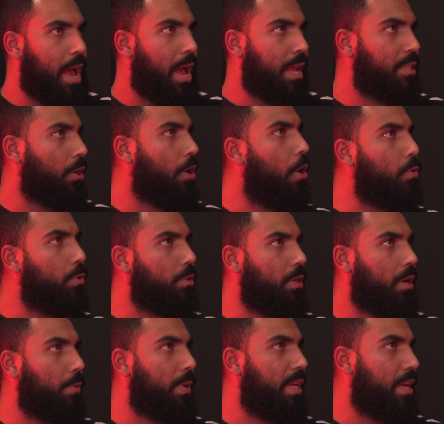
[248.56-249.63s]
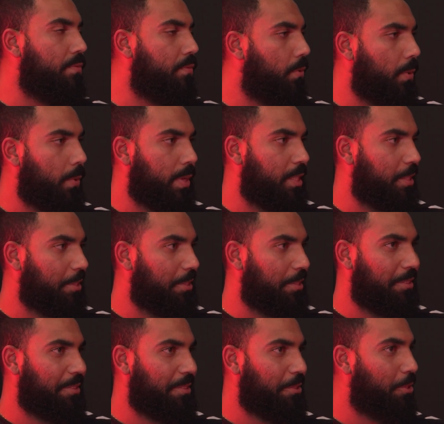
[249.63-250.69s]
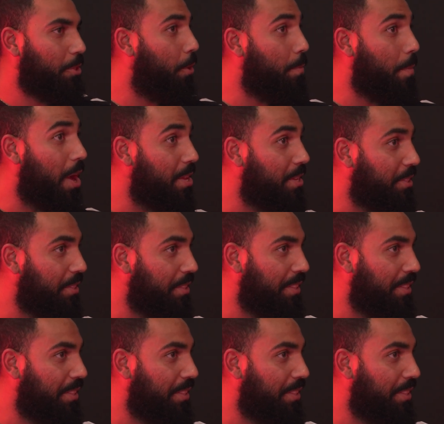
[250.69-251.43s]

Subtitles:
As a culture, we influence so much.